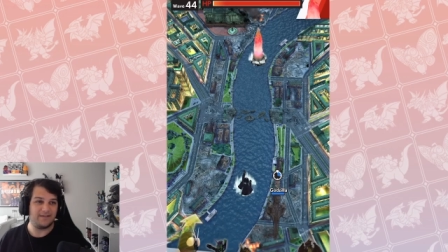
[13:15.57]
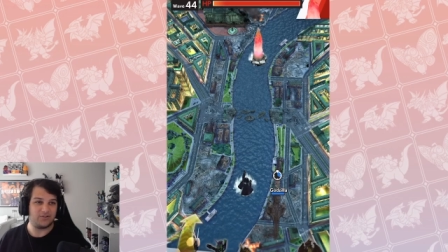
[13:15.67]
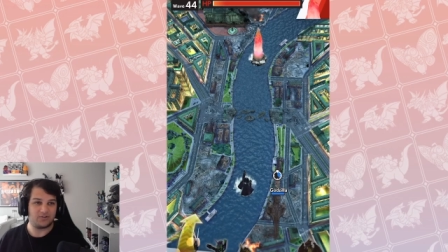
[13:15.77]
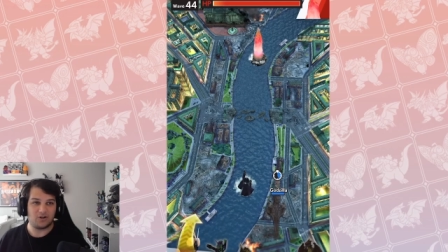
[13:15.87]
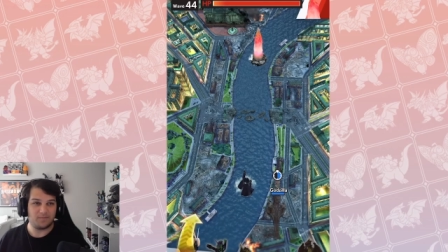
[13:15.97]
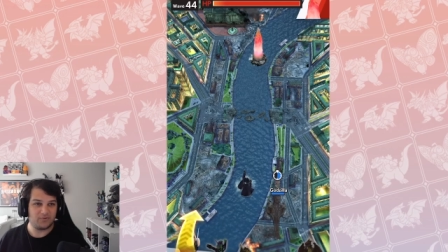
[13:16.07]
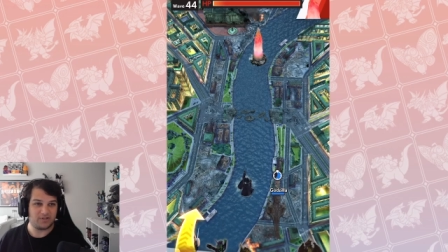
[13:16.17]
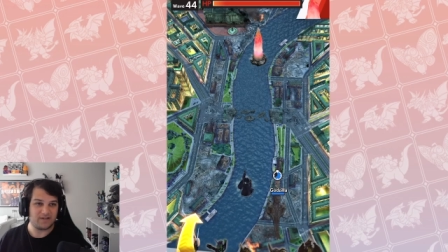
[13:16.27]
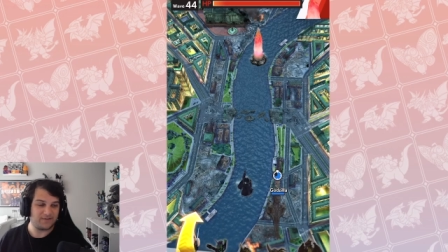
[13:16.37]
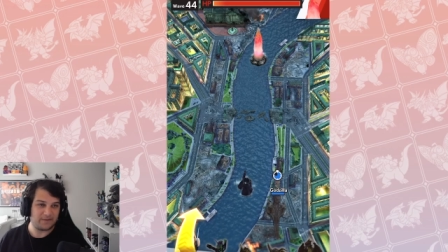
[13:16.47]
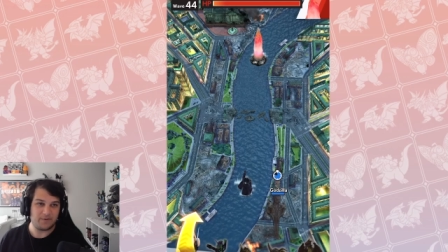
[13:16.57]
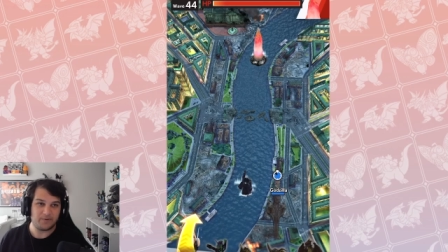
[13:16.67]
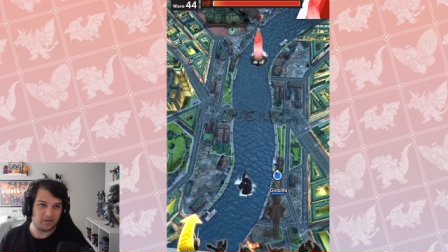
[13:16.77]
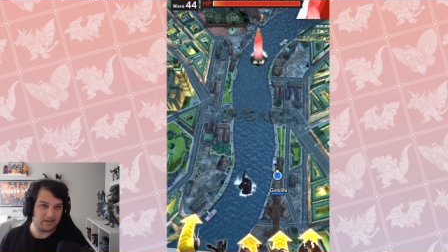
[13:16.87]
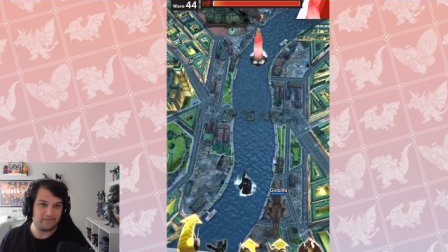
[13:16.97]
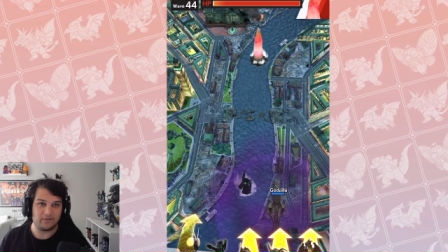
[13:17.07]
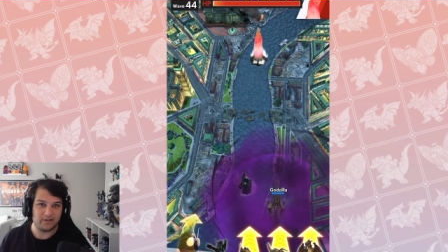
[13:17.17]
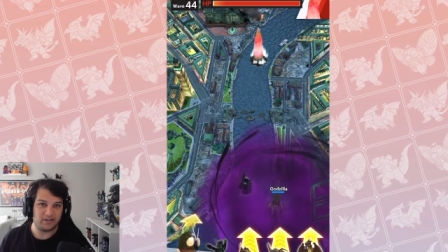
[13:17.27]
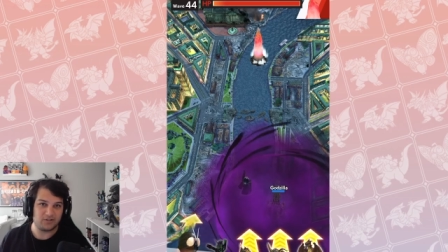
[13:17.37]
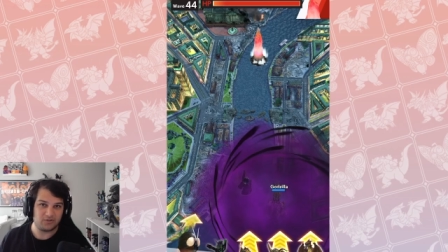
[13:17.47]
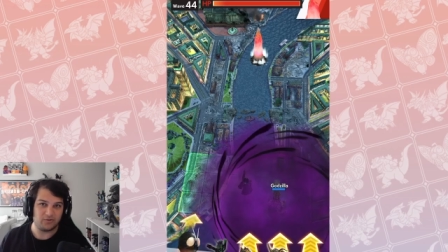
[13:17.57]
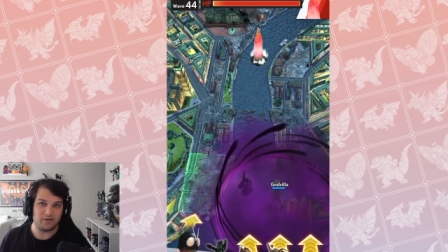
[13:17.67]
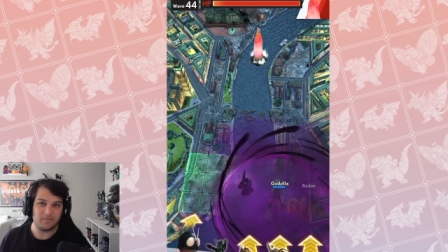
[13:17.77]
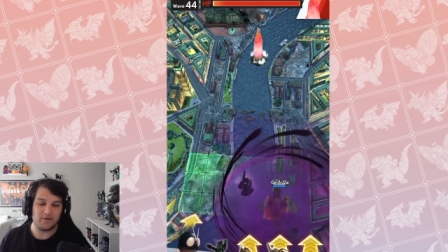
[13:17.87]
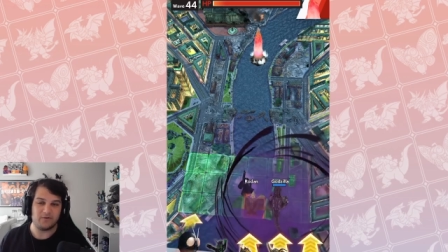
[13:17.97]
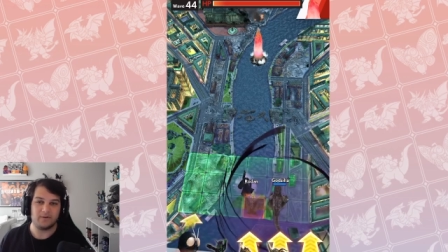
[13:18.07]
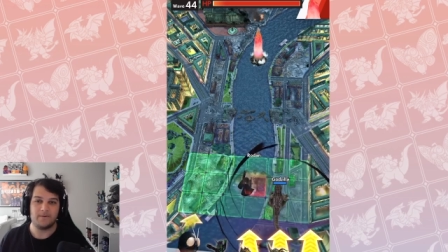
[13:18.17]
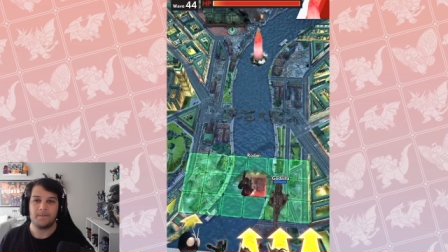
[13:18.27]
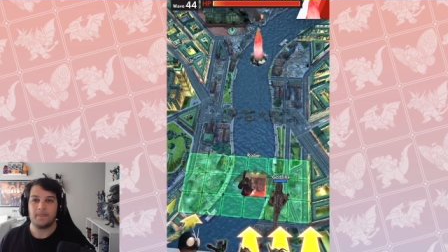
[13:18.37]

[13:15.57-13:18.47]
and the star boost. Because every time you put a level in in studio mode,